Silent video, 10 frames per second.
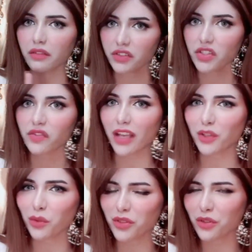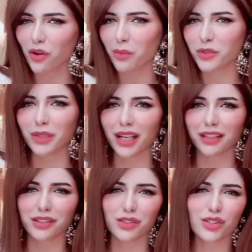Which is why they always grow up to be
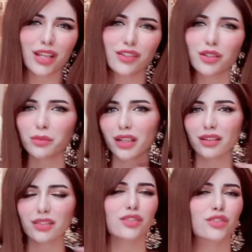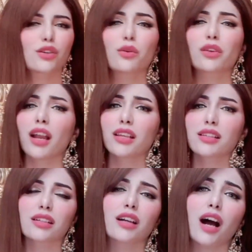like this gentleman and just so
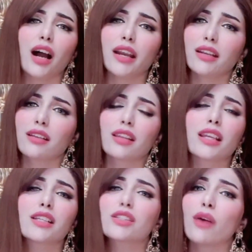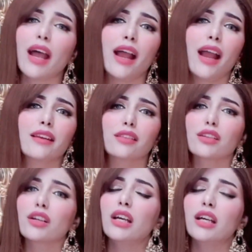nice and kind, and they kiss your hand
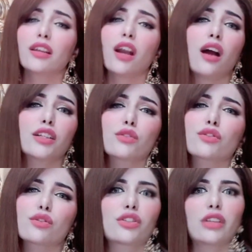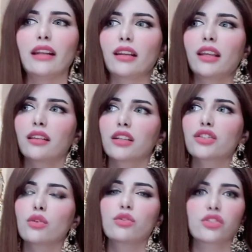and they hug you so gently and
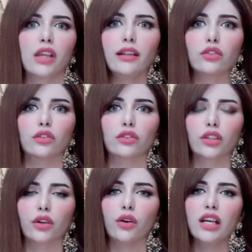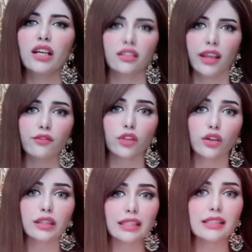they're so gentle, you know. They have
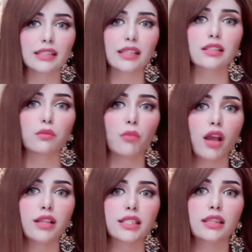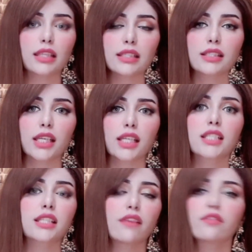learned these things and mastered these
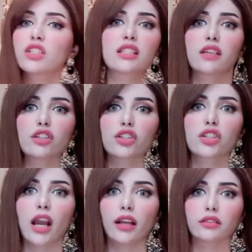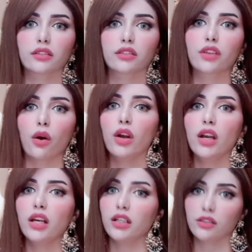things ever since they were a child. So
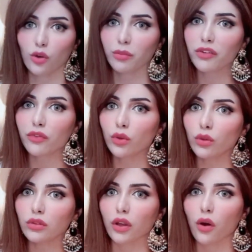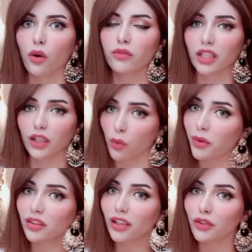don't be fooled though. They know
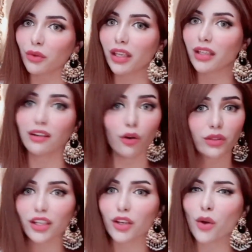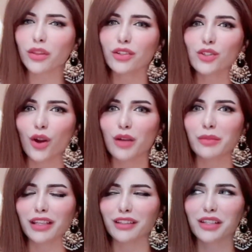what they're doing. Oh, they know they're
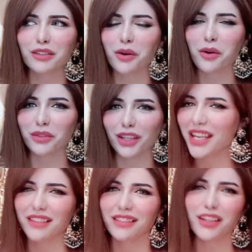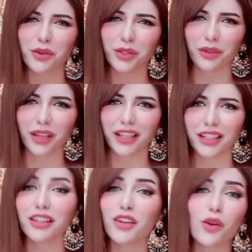charming. They know. They know you
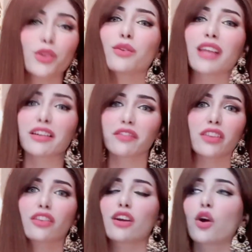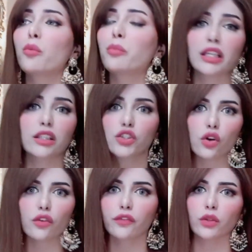like it. They know you like when they're opening the
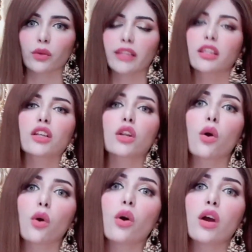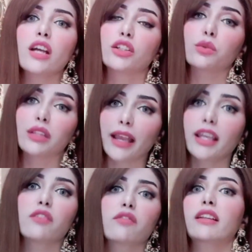door for you, and they know you
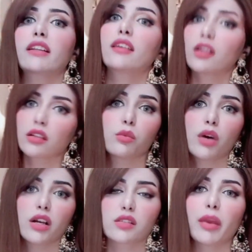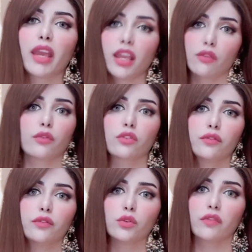like it when they're the ones paying for
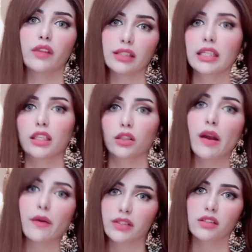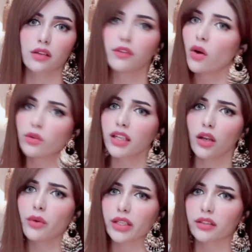the food when they take you out and stuff. They
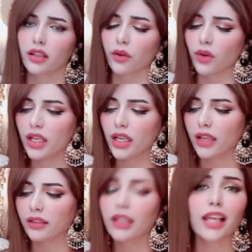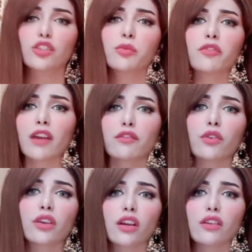know it. They know. They like to provide
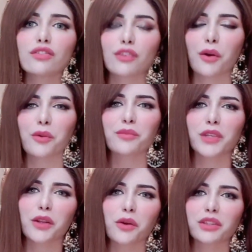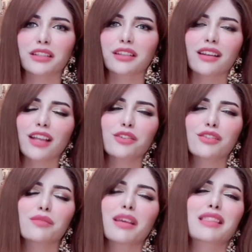for the girls though. You know, they like to
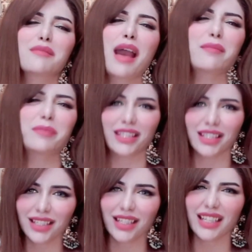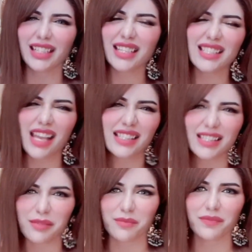just make them happy. It excites
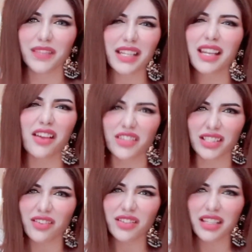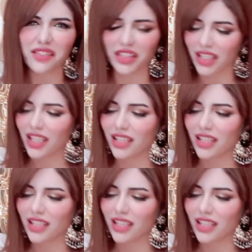them. They love it. Oh, they love it.